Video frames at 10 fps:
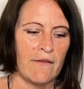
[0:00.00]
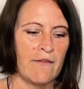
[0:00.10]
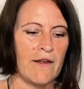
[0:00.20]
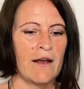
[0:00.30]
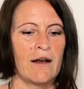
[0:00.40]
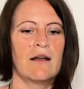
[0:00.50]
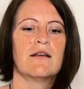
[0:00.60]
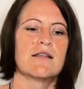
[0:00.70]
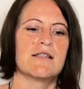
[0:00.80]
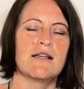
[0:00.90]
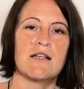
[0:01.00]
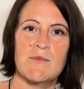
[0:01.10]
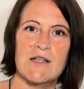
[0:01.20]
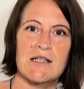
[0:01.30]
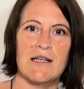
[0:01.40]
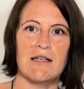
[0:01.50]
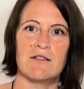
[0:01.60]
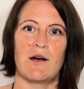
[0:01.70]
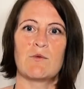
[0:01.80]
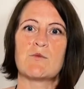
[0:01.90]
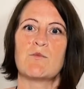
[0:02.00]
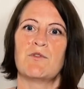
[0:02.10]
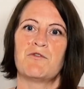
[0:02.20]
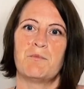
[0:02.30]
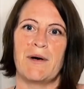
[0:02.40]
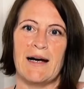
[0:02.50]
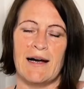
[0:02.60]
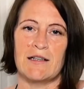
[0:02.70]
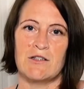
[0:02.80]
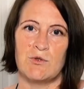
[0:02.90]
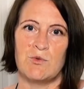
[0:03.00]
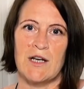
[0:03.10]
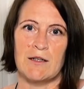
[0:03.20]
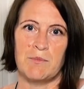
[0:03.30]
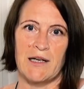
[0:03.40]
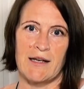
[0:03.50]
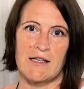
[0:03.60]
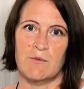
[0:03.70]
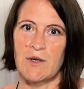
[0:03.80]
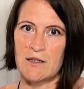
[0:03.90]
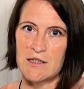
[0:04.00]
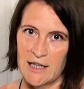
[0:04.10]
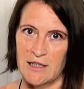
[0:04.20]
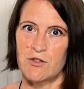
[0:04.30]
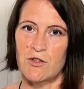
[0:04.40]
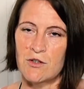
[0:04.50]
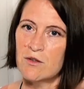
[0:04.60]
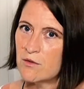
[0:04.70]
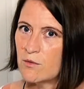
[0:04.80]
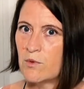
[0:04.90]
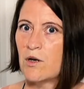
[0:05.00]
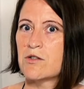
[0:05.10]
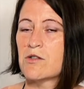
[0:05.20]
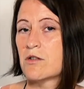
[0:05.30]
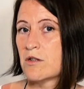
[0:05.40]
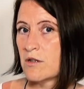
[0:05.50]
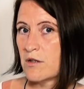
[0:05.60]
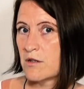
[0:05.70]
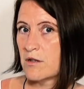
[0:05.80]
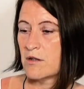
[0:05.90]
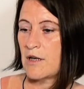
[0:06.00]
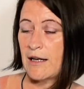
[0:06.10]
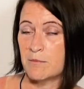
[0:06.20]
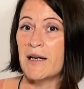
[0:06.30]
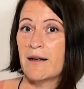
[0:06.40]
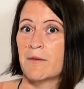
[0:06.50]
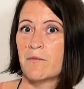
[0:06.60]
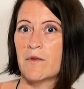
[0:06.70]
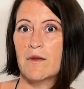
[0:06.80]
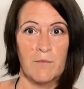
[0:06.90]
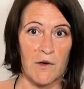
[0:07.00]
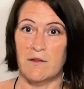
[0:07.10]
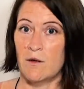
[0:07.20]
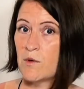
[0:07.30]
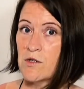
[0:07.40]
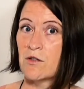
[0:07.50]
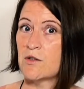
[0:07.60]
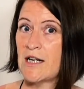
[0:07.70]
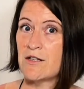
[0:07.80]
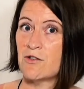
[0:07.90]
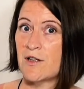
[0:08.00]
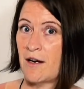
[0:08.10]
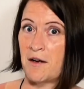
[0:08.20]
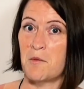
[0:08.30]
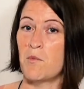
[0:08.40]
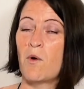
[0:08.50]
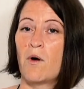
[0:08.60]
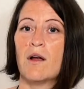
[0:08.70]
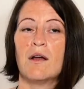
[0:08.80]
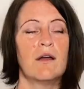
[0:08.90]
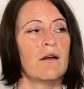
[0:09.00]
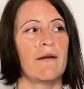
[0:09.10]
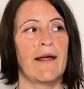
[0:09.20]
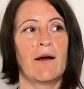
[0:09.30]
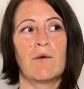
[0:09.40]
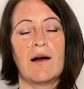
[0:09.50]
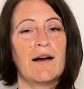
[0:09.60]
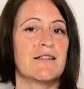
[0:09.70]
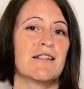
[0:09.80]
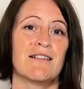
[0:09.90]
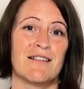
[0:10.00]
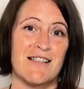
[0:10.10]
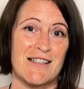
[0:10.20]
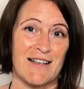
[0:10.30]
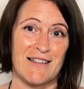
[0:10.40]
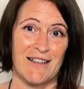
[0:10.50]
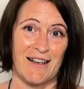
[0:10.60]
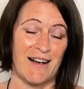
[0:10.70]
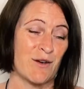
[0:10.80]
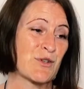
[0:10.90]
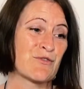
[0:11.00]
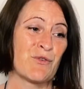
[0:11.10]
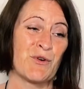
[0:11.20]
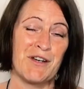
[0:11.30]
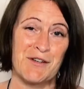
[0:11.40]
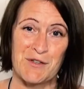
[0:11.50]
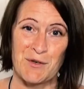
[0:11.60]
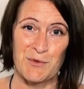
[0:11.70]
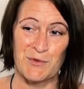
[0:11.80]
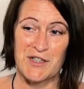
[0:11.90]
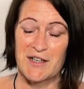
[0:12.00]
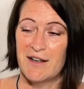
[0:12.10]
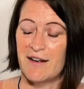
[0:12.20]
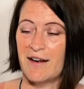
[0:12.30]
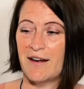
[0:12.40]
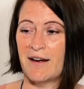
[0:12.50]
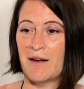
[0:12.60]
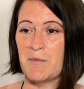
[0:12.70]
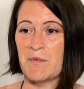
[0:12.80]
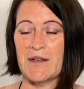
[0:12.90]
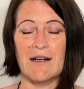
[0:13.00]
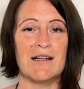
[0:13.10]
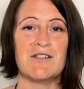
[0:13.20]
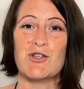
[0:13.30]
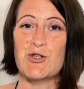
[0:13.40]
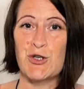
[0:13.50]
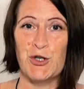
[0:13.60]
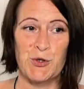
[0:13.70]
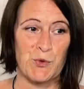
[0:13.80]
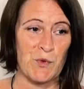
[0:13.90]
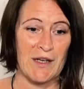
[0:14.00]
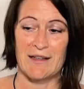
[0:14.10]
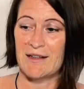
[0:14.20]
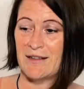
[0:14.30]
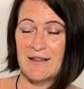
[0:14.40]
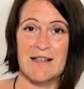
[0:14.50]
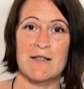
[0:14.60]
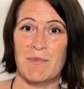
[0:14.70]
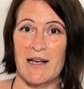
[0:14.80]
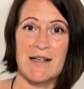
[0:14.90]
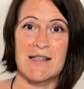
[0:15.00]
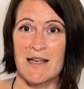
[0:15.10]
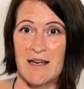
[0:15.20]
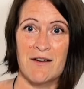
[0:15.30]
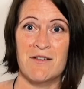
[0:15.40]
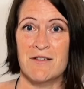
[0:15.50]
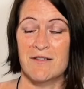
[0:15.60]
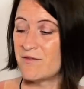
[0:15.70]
and then 6 months later I was moved back to that place where the danger had been, but there was no danger there anymore. Now, I didn't understand that. I was 4 years old. I just knew that this place here,